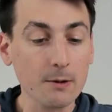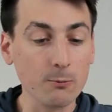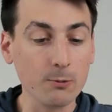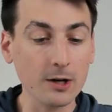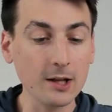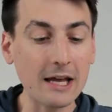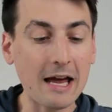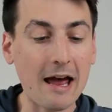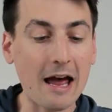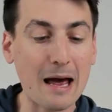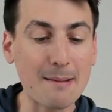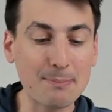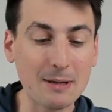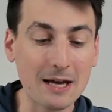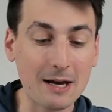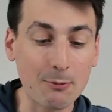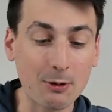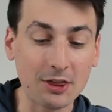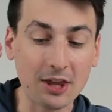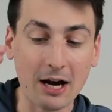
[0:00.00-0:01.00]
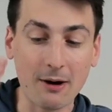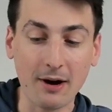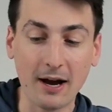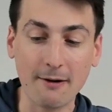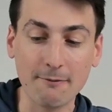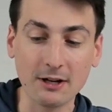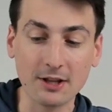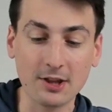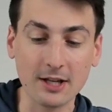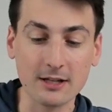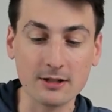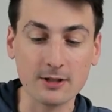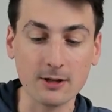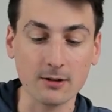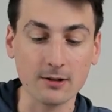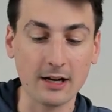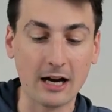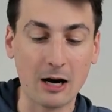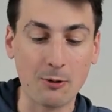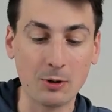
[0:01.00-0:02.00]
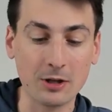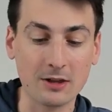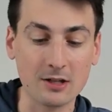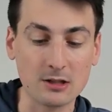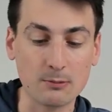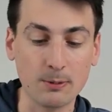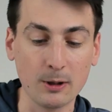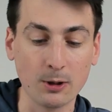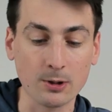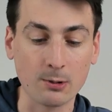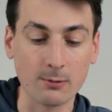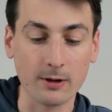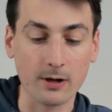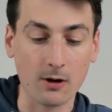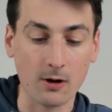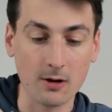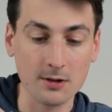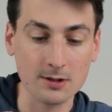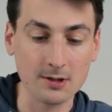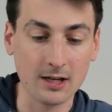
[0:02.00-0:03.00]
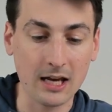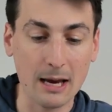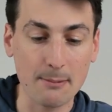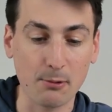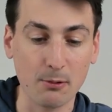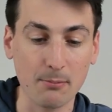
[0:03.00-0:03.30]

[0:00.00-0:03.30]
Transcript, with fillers: Really happy with how everything turned out with this build in regards to cable